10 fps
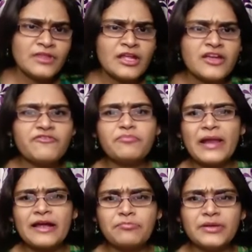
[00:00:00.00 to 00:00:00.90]
if
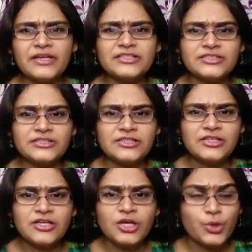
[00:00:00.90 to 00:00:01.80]
black plays
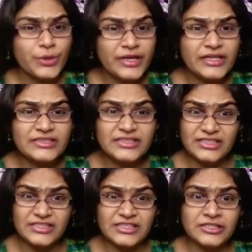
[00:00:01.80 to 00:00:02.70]
queen
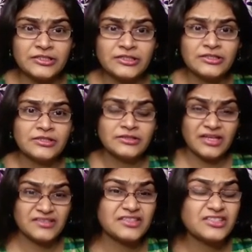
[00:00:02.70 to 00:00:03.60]
d6 here, there
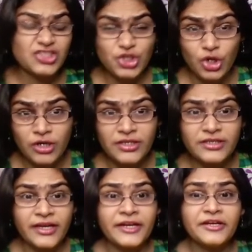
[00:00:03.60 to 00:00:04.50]
is this short
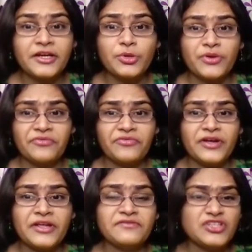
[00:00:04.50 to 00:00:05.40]
knight into
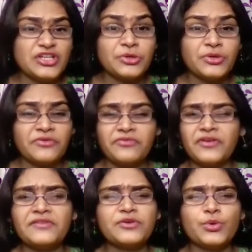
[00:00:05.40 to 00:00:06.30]
f5, g into
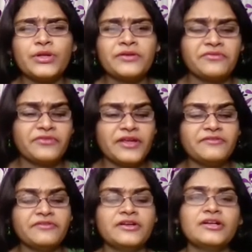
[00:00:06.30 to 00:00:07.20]
f5, queen f5.
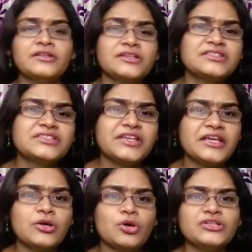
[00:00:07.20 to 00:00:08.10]
This king
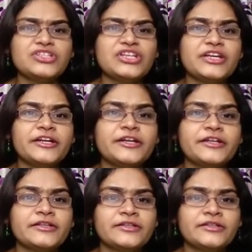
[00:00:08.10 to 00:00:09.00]
on g8
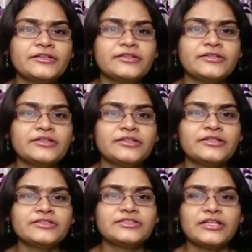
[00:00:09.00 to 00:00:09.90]

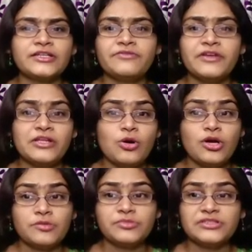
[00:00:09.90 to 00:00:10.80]
is in a very
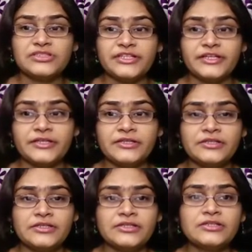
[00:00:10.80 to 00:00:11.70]
horrible state.
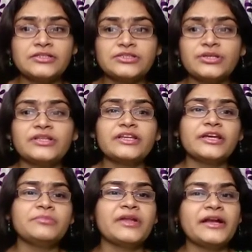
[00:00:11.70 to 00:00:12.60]
So in the
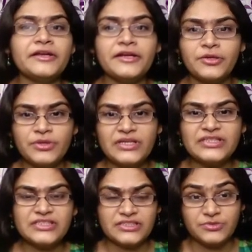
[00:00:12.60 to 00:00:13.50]
game, knight into
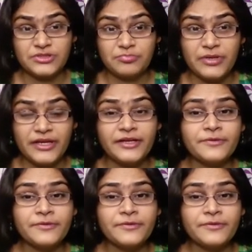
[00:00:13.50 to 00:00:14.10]
e6 was played.